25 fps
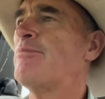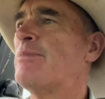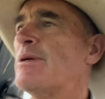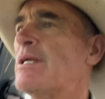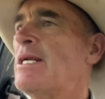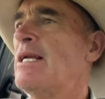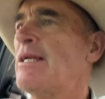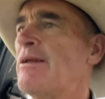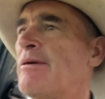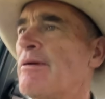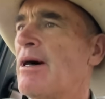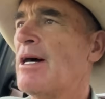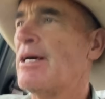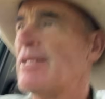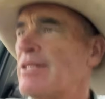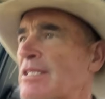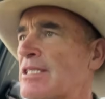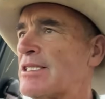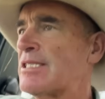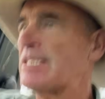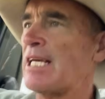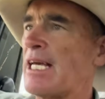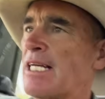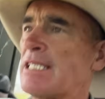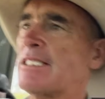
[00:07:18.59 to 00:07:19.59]
But anyway, the
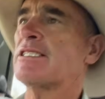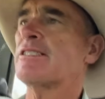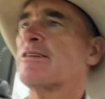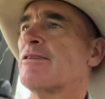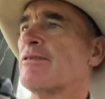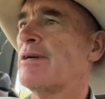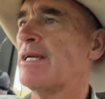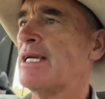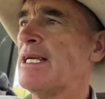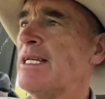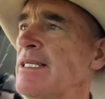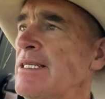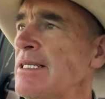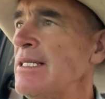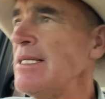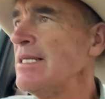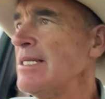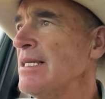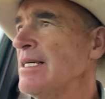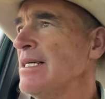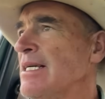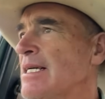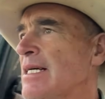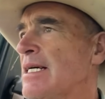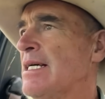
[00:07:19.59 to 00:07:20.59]
sets are in,
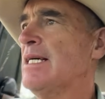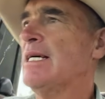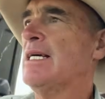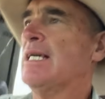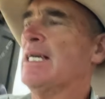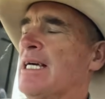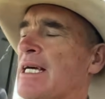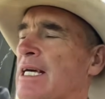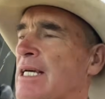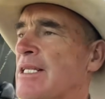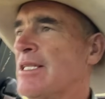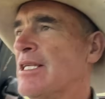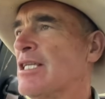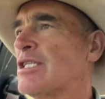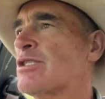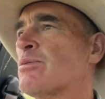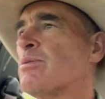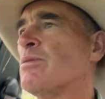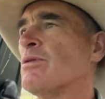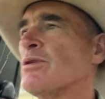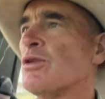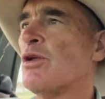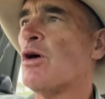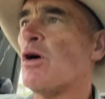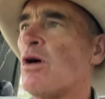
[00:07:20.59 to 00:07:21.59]
and this
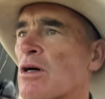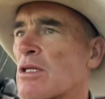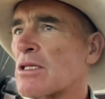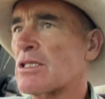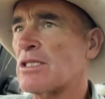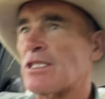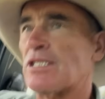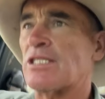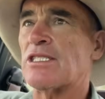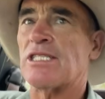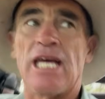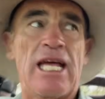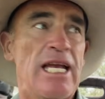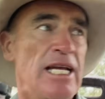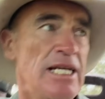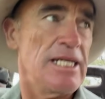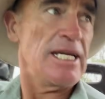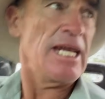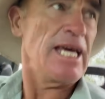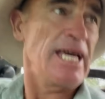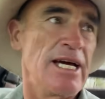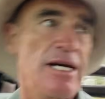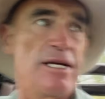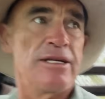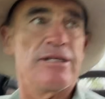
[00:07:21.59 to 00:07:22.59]
will knock the scent
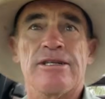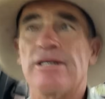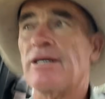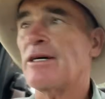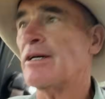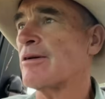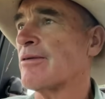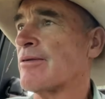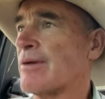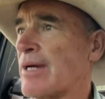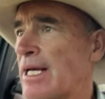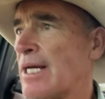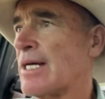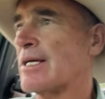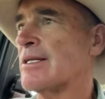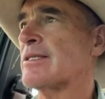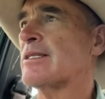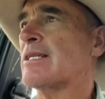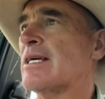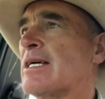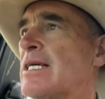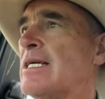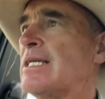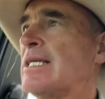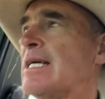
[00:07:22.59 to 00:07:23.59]
down around
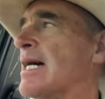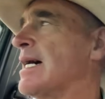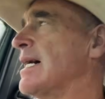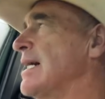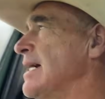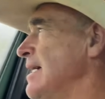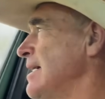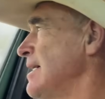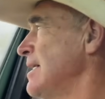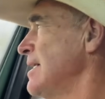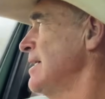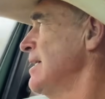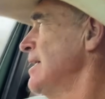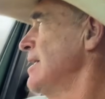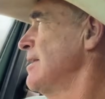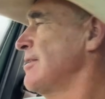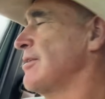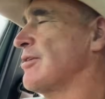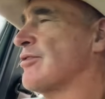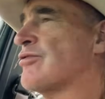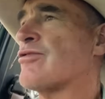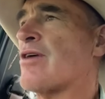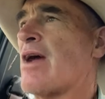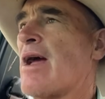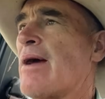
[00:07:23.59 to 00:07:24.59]
the
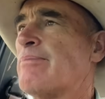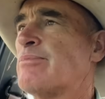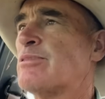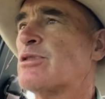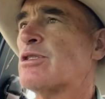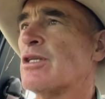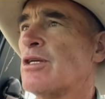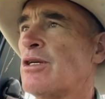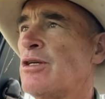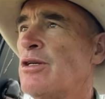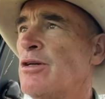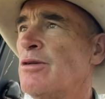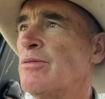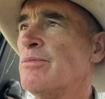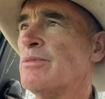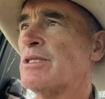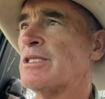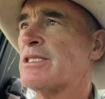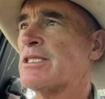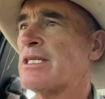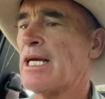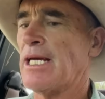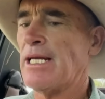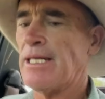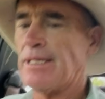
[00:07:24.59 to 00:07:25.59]
traps, the human
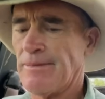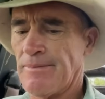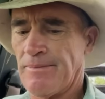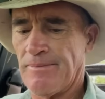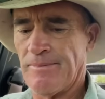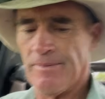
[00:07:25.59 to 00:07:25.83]
scent.